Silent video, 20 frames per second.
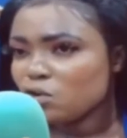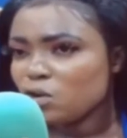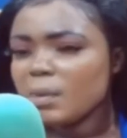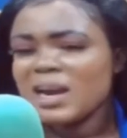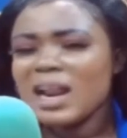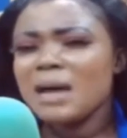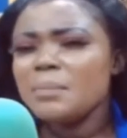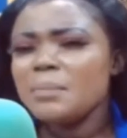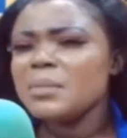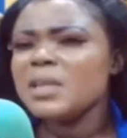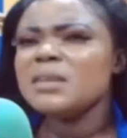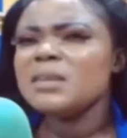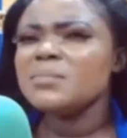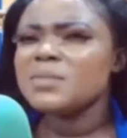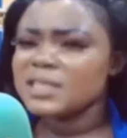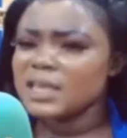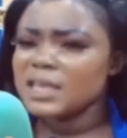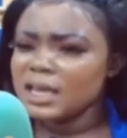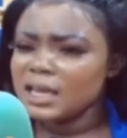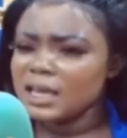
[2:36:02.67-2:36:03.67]
At home, but that
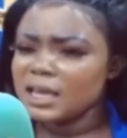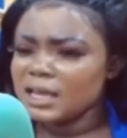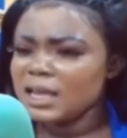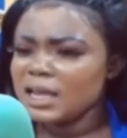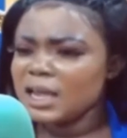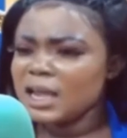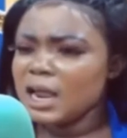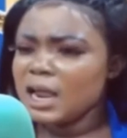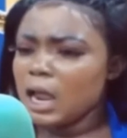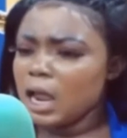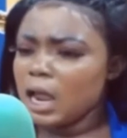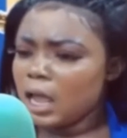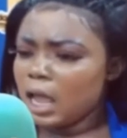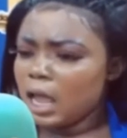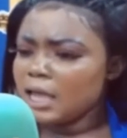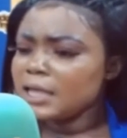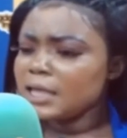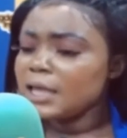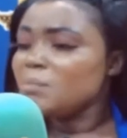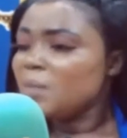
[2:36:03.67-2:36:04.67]
means say,
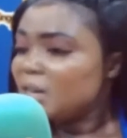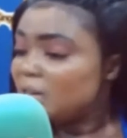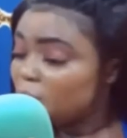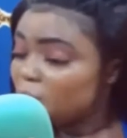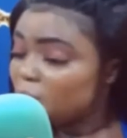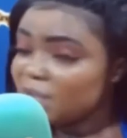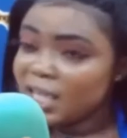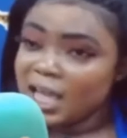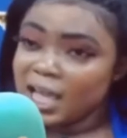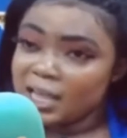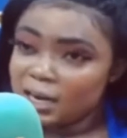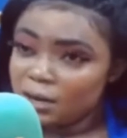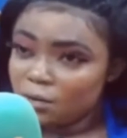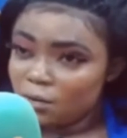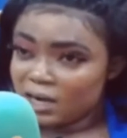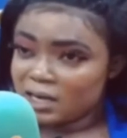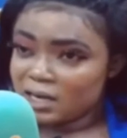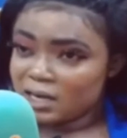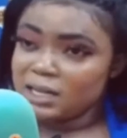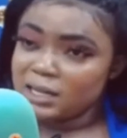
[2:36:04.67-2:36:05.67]
"Hey, you need money, we are not
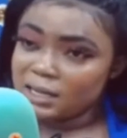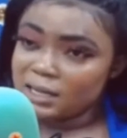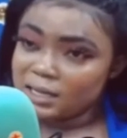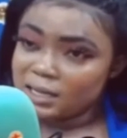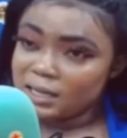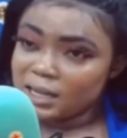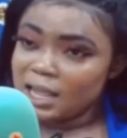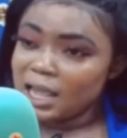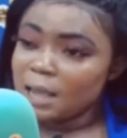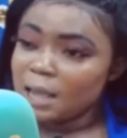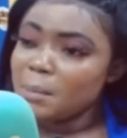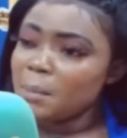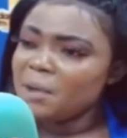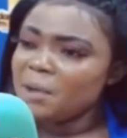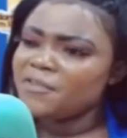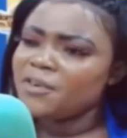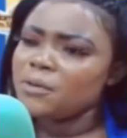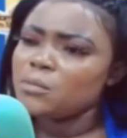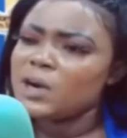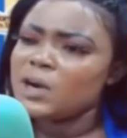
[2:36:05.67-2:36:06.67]
ready."
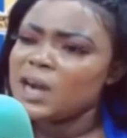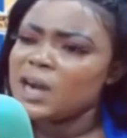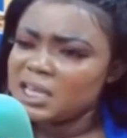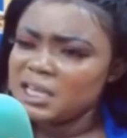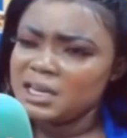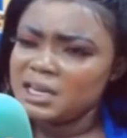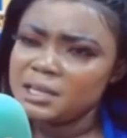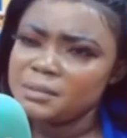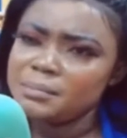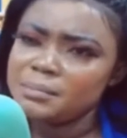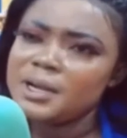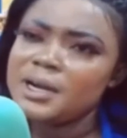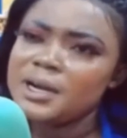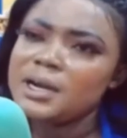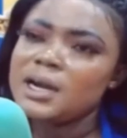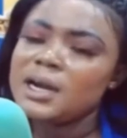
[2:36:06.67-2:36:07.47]
From one hindi.